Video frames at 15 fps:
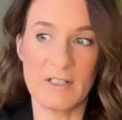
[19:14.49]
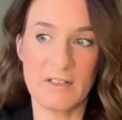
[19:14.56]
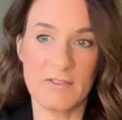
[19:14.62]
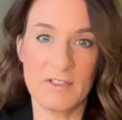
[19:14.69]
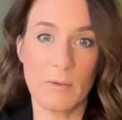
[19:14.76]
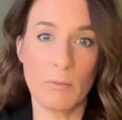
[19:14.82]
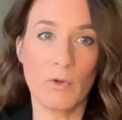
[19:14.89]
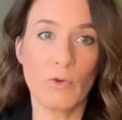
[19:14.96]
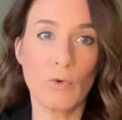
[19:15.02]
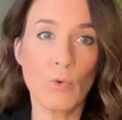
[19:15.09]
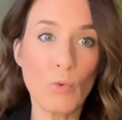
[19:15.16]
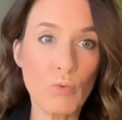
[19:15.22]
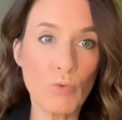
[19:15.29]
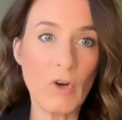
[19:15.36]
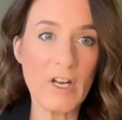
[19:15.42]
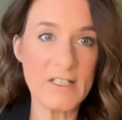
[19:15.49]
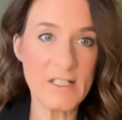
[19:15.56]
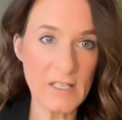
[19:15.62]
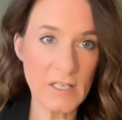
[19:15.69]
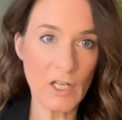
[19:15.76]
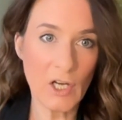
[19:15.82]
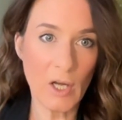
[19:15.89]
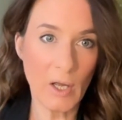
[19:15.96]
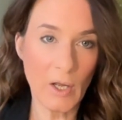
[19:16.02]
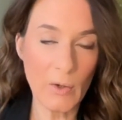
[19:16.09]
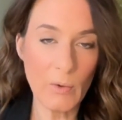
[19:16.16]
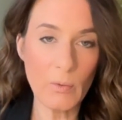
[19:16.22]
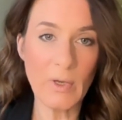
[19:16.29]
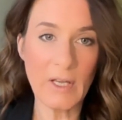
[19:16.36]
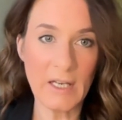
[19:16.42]
And if someone's already
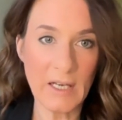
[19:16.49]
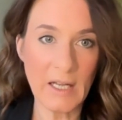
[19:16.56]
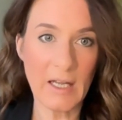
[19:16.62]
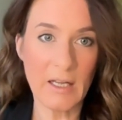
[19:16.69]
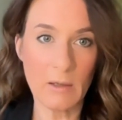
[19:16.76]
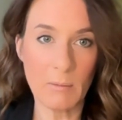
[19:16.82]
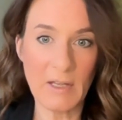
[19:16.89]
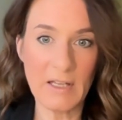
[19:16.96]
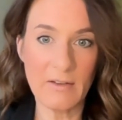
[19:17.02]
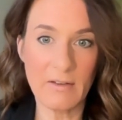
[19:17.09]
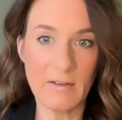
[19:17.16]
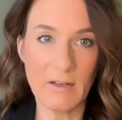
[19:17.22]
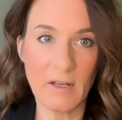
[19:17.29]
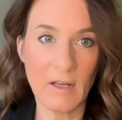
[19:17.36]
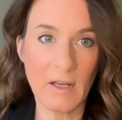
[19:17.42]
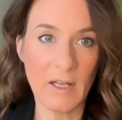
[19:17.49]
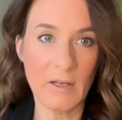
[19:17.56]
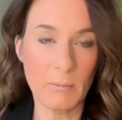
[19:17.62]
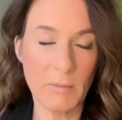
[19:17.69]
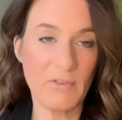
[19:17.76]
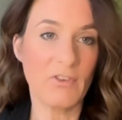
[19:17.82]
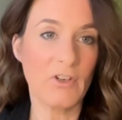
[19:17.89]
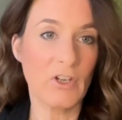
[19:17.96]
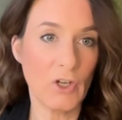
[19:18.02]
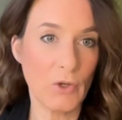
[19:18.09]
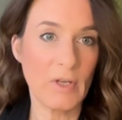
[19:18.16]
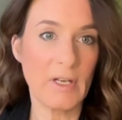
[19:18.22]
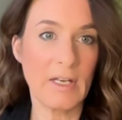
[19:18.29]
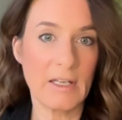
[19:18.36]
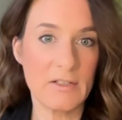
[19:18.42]
low in Akkermansia and
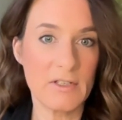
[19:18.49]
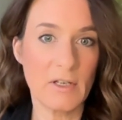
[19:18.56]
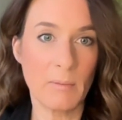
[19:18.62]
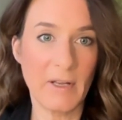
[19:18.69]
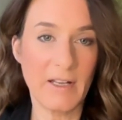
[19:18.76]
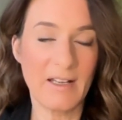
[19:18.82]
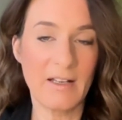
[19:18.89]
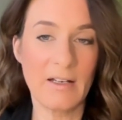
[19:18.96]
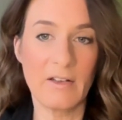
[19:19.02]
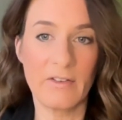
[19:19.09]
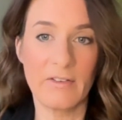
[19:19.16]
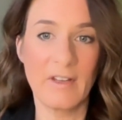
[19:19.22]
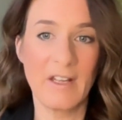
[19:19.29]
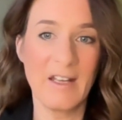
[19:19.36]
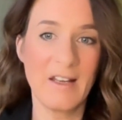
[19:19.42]
Bifido and Lactobacillus,